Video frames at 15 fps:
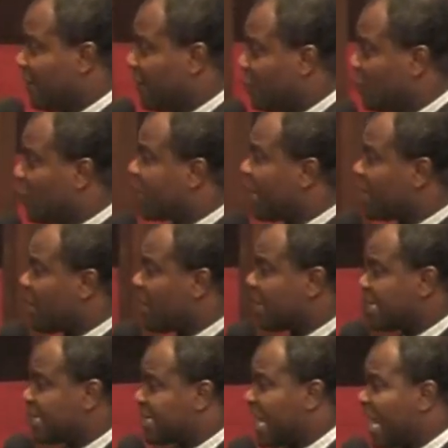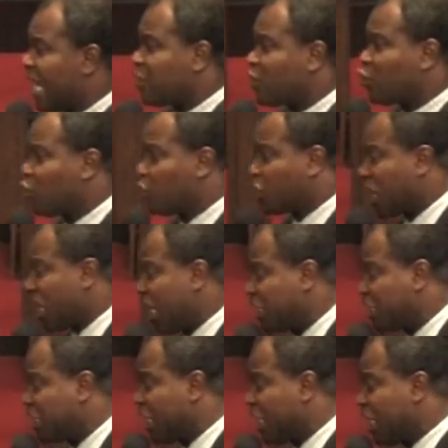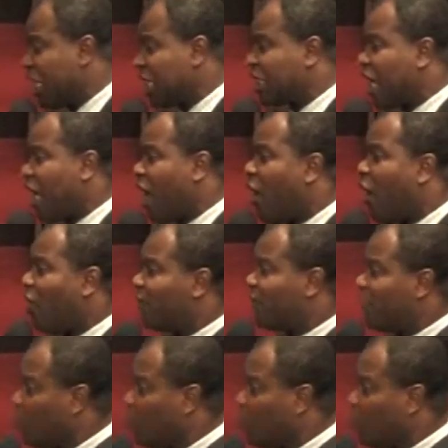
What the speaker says: You cannot decide to change the nature of the